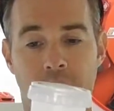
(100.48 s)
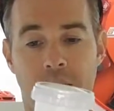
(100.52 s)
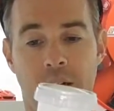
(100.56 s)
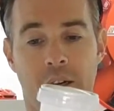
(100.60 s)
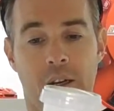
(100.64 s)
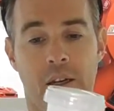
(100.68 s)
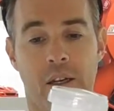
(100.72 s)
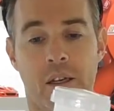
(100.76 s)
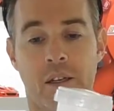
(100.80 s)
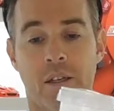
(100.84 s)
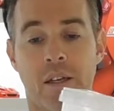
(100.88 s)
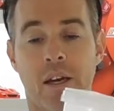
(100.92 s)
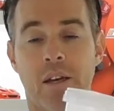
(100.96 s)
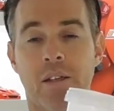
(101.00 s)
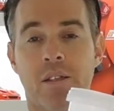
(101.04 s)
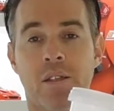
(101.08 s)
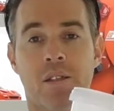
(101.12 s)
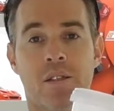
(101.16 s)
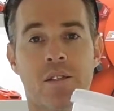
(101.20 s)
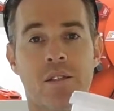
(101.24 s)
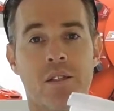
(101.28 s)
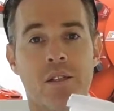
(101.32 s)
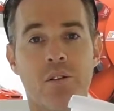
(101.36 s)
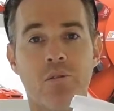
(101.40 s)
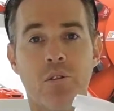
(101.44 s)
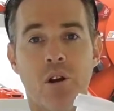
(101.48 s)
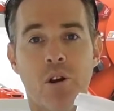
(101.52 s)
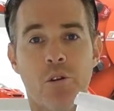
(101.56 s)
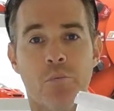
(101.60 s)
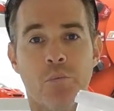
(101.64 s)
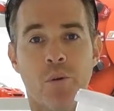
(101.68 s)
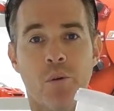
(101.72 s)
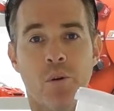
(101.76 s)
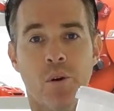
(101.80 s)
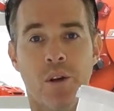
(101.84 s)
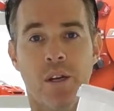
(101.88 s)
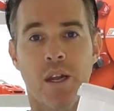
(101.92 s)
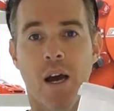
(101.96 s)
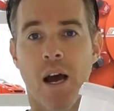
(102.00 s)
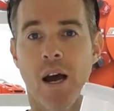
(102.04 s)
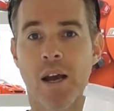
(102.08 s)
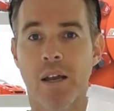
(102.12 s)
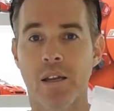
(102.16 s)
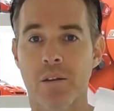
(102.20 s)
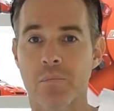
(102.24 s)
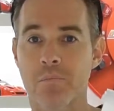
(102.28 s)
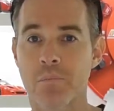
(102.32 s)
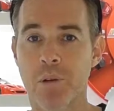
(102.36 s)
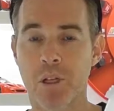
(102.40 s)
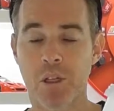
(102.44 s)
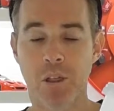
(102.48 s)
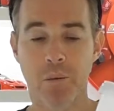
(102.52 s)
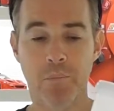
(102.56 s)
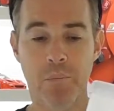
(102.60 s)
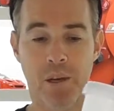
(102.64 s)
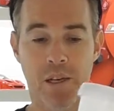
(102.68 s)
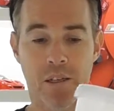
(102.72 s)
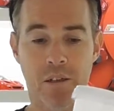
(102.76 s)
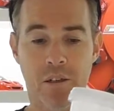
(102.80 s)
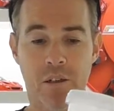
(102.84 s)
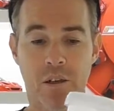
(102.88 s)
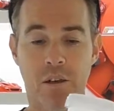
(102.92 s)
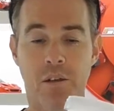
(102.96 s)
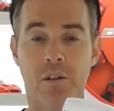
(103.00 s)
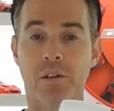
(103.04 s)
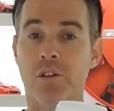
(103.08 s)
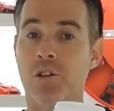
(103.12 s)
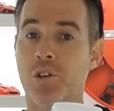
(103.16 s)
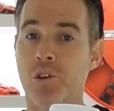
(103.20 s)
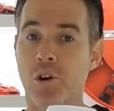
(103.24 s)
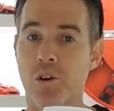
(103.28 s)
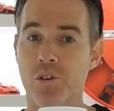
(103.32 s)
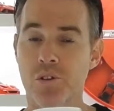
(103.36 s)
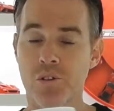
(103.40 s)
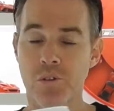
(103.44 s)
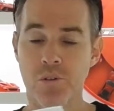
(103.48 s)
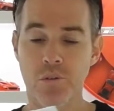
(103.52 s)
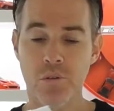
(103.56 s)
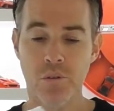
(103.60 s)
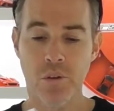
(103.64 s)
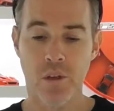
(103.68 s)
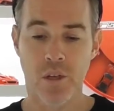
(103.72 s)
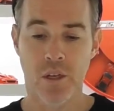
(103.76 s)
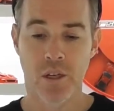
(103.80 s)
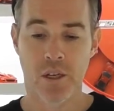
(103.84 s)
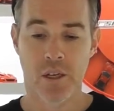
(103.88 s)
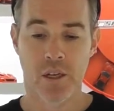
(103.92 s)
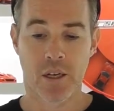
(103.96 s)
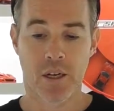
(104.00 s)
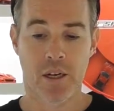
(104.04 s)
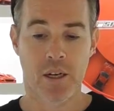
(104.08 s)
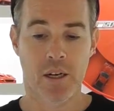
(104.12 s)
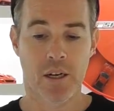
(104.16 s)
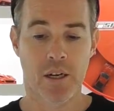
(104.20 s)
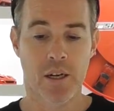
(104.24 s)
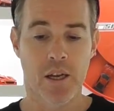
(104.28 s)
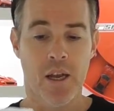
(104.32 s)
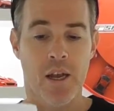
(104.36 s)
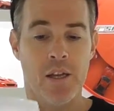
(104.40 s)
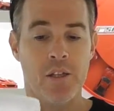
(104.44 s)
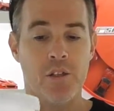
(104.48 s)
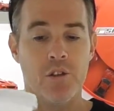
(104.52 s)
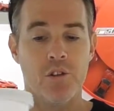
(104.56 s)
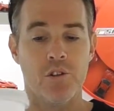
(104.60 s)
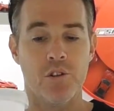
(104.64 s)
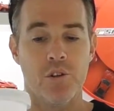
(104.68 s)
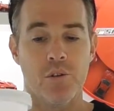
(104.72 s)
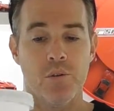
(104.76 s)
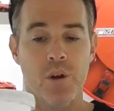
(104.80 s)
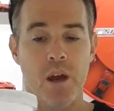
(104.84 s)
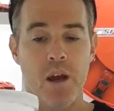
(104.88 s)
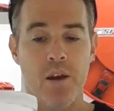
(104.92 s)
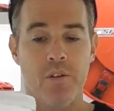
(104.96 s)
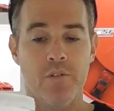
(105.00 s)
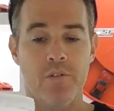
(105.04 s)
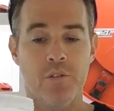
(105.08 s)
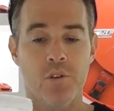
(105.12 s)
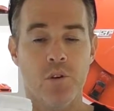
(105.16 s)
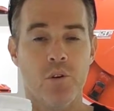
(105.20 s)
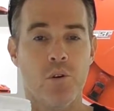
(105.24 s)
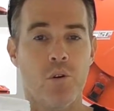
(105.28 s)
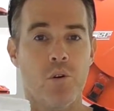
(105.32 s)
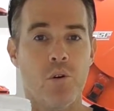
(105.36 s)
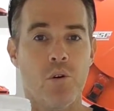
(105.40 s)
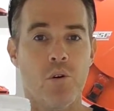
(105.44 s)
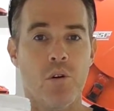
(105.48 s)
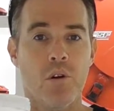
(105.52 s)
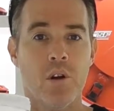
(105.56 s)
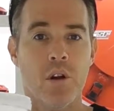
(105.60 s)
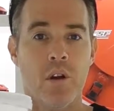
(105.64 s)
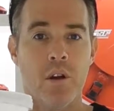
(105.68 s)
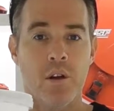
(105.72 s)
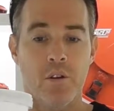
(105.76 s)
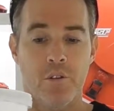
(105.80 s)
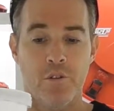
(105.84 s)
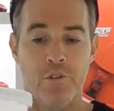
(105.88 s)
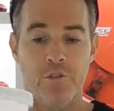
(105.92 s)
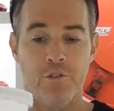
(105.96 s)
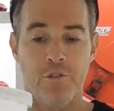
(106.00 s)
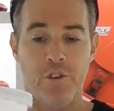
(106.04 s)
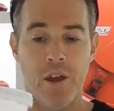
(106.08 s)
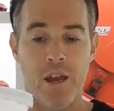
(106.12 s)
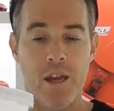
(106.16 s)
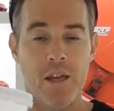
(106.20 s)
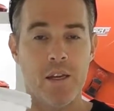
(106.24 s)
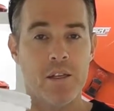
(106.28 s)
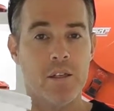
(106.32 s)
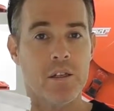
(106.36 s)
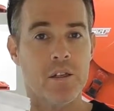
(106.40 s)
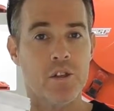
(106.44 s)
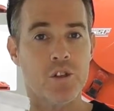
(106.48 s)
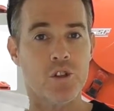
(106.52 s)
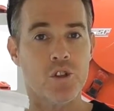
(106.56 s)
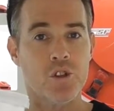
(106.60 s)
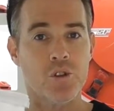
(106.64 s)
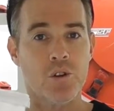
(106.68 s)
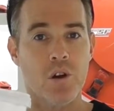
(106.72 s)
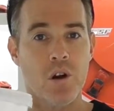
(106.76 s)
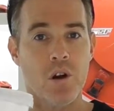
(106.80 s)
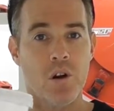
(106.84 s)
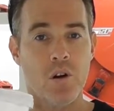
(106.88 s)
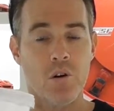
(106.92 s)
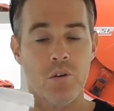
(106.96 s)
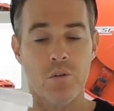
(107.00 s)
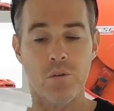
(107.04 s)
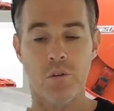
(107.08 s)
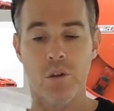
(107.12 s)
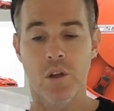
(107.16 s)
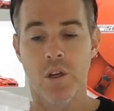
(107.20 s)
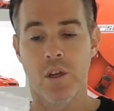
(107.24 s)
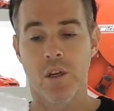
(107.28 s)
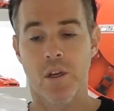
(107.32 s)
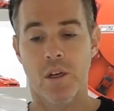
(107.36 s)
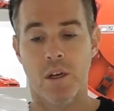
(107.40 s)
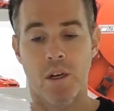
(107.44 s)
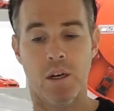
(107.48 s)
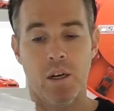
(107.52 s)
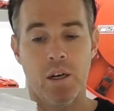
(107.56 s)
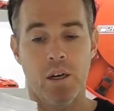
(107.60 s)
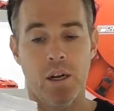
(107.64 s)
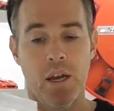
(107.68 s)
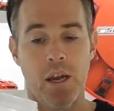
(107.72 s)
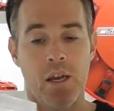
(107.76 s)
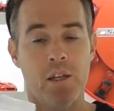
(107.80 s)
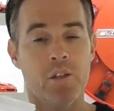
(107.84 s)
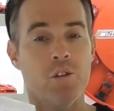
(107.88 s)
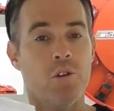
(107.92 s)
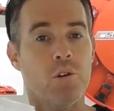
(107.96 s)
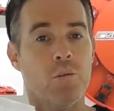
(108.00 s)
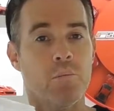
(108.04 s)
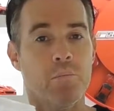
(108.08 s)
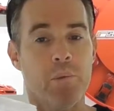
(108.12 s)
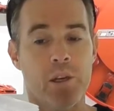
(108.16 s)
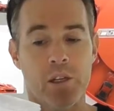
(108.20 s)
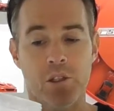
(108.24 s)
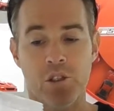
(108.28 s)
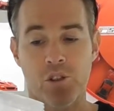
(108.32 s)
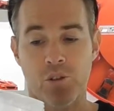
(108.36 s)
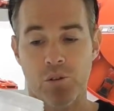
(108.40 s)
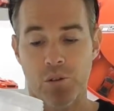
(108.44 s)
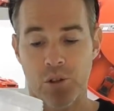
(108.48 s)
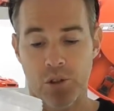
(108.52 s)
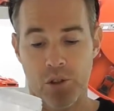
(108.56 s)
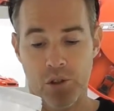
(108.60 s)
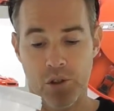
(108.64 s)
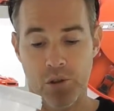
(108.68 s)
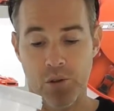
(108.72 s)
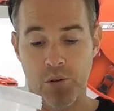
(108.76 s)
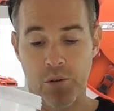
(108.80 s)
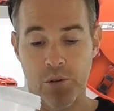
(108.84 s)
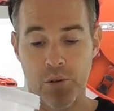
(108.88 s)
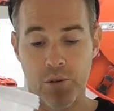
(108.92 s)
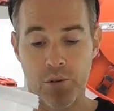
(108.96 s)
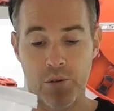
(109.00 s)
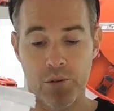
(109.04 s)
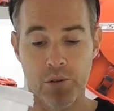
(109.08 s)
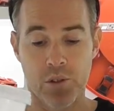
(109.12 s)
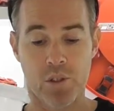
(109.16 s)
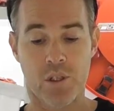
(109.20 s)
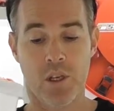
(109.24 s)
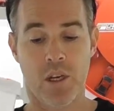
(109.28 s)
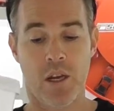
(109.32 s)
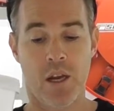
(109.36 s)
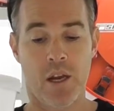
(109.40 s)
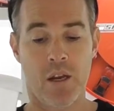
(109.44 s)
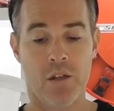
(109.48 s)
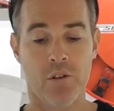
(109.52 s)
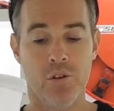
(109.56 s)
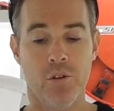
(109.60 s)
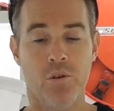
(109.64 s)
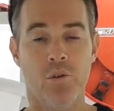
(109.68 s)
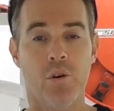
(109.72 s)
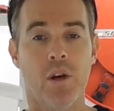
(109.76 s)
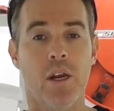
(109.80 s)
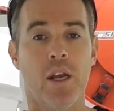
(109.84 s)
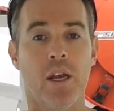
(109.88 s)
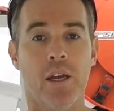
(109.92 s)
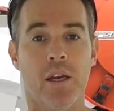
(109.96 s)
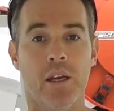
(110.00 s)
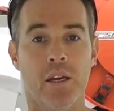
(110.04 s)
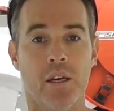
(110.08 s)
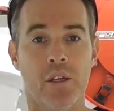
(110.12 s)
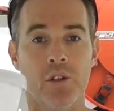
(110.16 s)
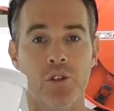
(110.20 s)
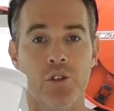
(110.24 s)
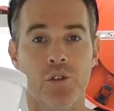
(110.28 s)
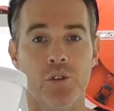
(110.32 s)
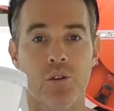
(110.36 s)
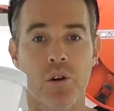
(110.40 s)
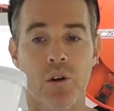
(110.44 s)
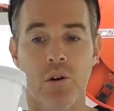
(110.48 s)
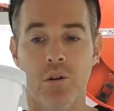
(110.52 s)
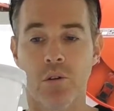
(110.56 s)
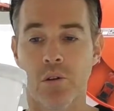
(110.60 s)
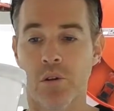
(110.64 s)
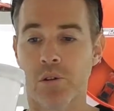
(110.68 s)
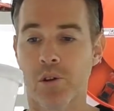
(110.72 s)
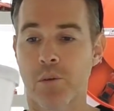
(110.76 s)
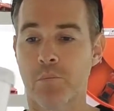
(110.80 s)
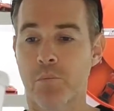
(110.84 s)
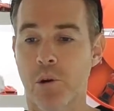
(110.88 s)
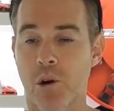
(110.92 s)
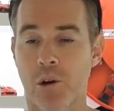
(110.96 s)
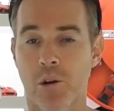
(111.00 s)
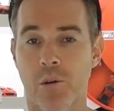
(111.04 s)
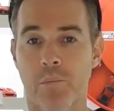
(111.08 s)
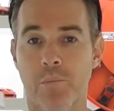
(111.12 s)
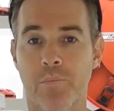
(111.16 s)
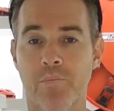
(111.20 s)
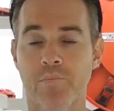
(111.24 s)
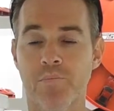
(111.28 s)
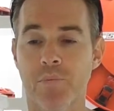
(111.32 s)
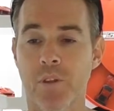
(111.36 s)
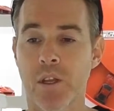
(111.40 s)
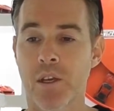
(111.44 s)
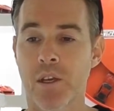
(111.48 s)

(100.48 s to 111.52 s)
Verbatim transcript: Uh, it has a 0.8 millimeter nozzle uh, and you do have your fan control uh, and your mixture screws and your air control on the bottom.